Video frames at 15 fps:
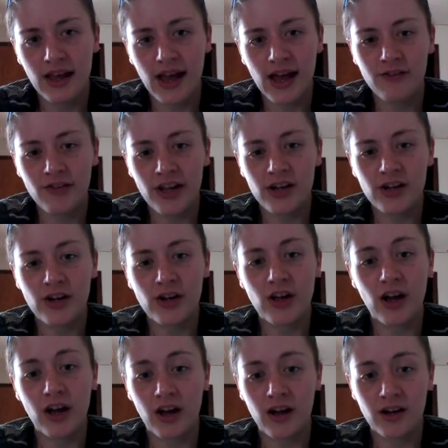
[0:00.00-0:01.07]
having
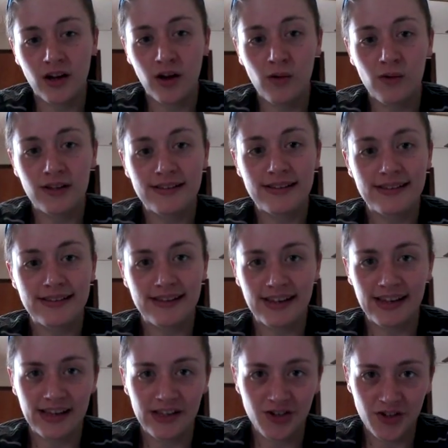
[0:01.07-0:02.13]

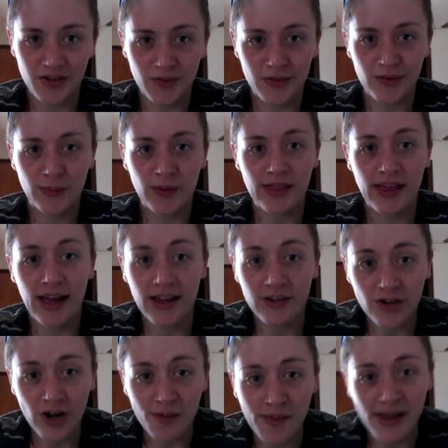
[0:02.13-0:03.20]
coexisting issues with head
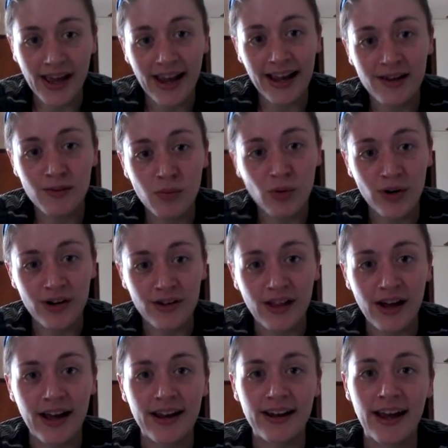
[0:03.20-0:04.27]
trauma and
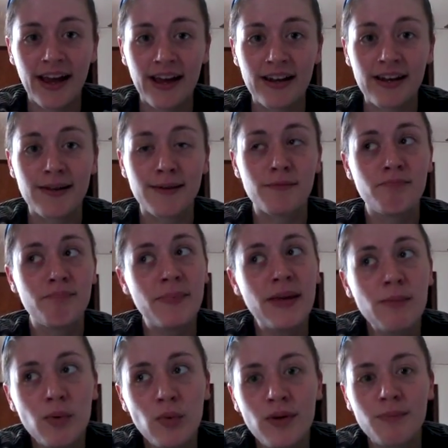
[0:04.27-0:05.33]
borderline, and
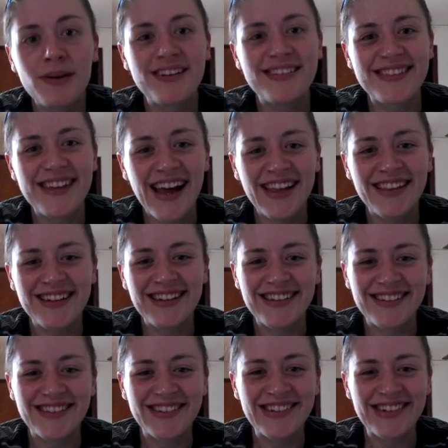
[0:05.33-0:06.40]
people with personality
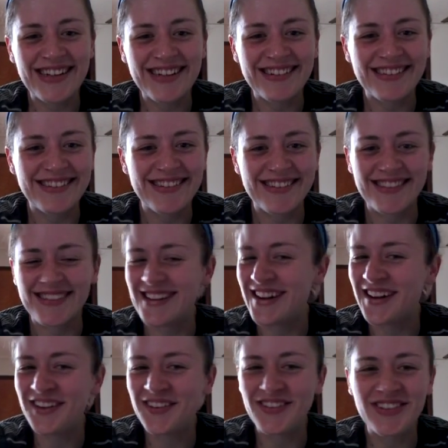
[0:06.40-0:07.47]
disorders just
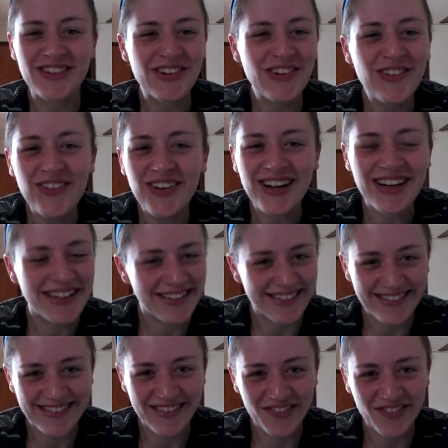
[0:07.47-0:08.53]
are
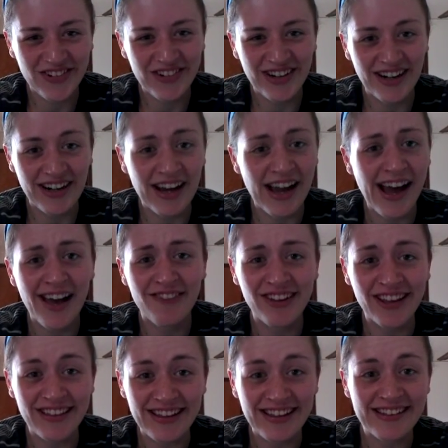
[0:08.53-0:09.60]
notorious for not
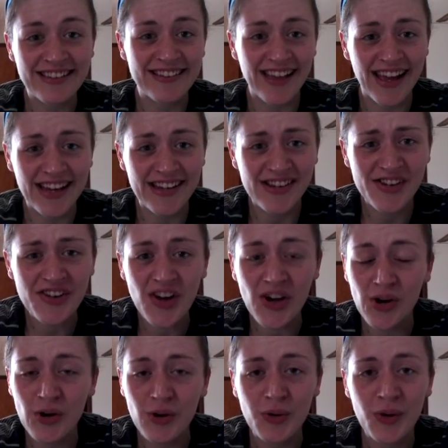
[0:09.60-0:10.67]
having the insight to
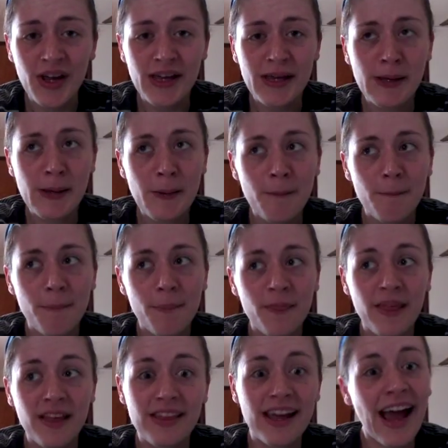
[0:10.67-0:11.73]
know
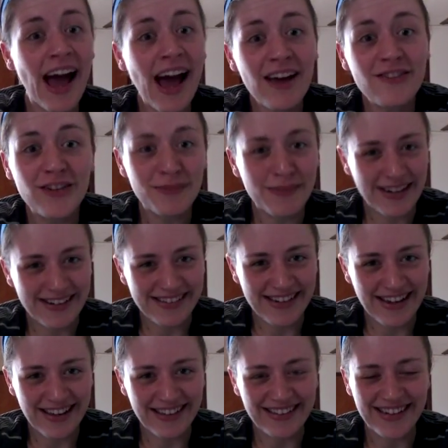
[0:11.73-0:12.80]
that they have a
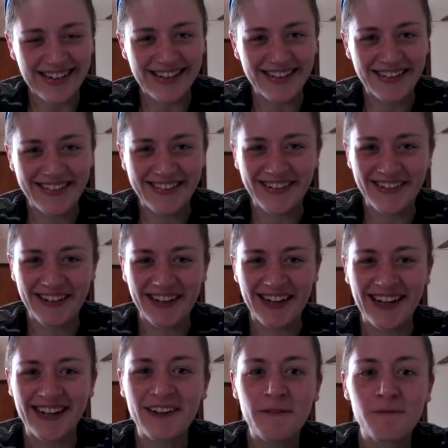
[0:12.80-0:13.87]
personality
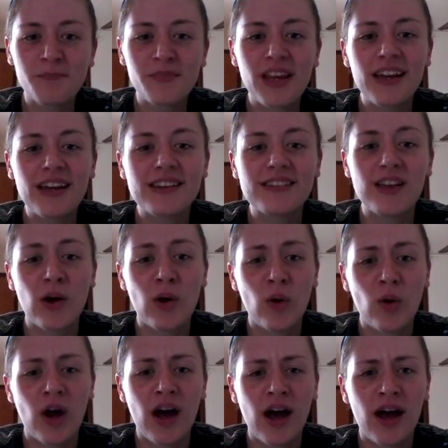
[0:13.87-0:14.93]
disorder.
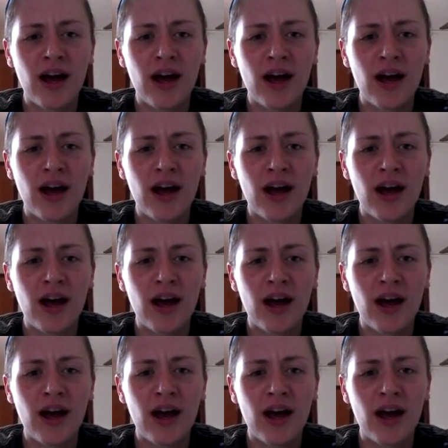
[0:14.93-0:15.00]
So